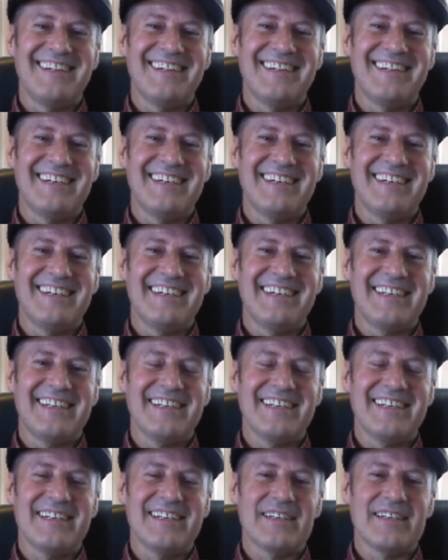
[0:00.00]

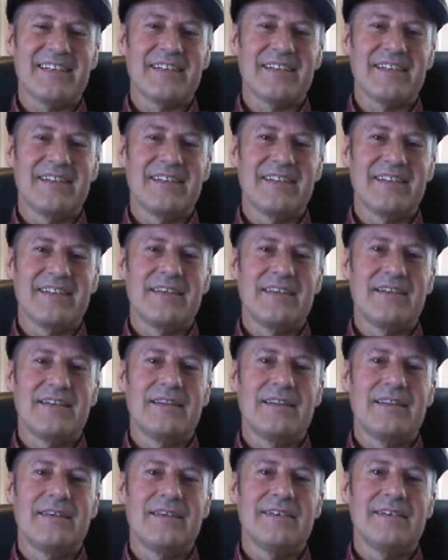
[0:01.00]

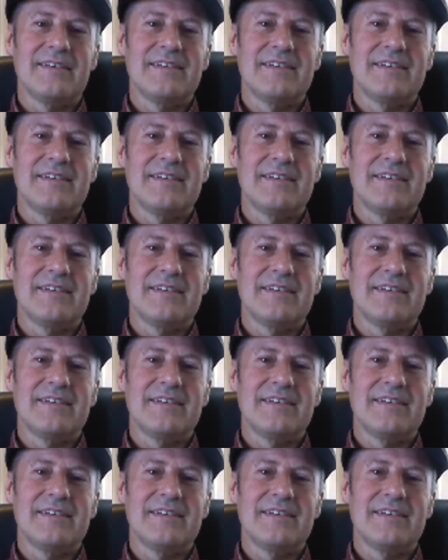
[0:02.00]
(not speaking)